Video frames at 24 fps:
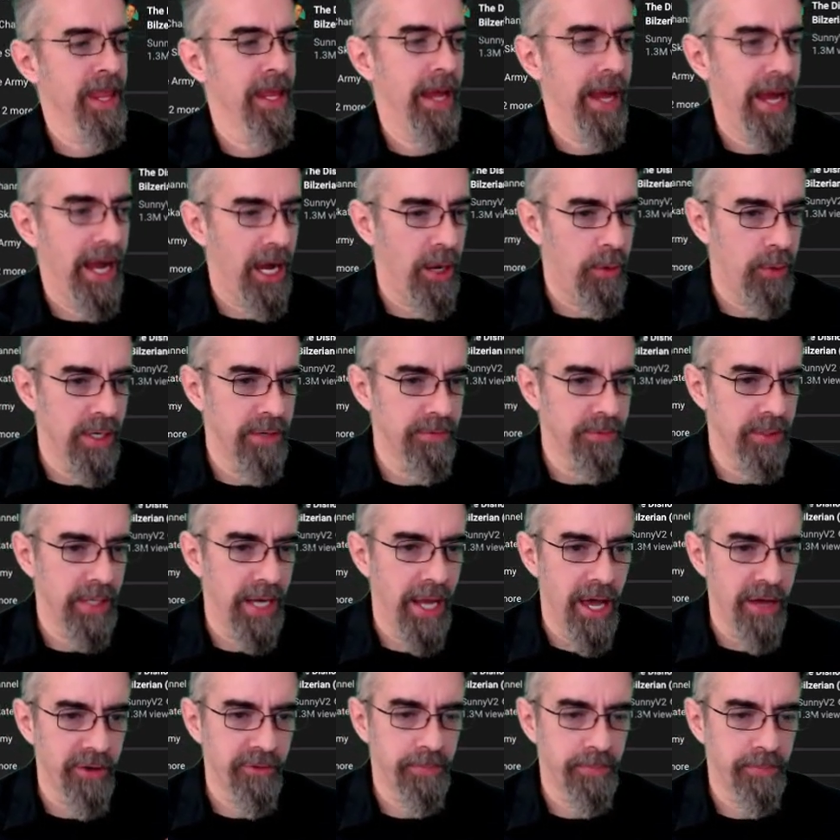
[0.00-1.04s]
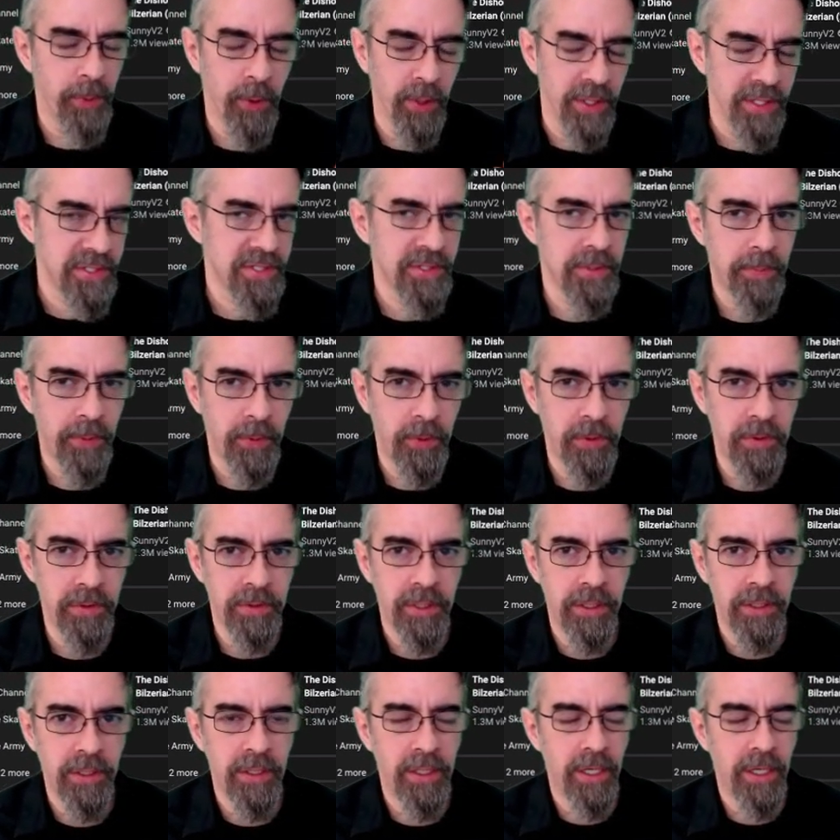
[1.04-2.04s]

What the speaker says: However, out of principle,